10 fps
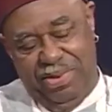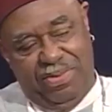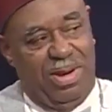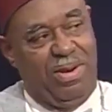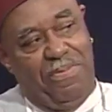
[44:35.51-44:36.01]

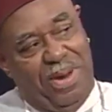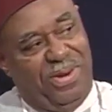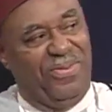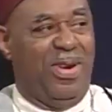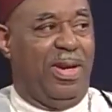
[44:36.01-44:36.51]
one of your
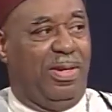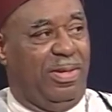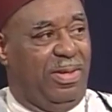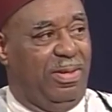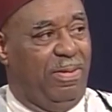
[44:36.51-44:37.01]
best
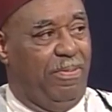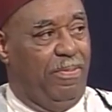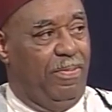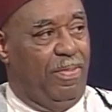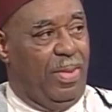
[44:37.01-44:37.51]
friends.
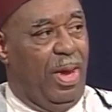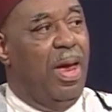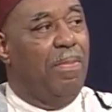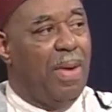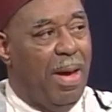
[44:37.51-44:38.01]

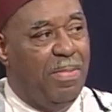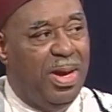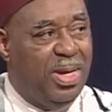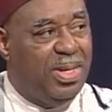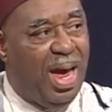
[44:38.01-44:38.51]
By
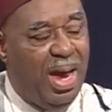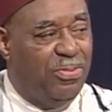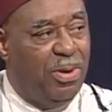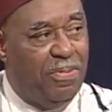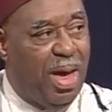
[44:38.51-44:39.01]
many times
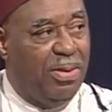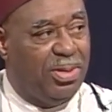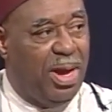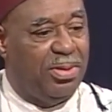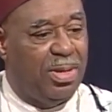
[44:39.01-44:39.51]
we're bound
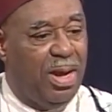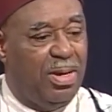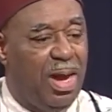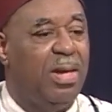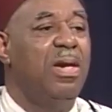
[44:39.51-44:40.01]
down to carnal
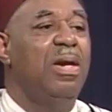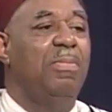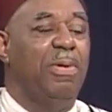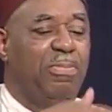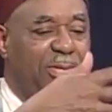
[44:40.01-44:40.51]
life.
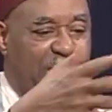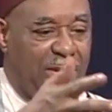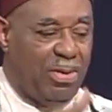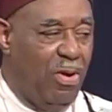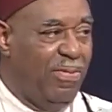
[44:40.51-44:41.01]
But we've
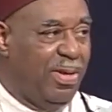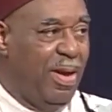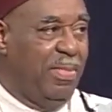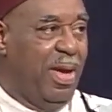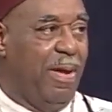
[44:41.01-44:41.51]
got to
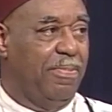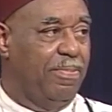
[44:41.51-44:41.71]
overcome that.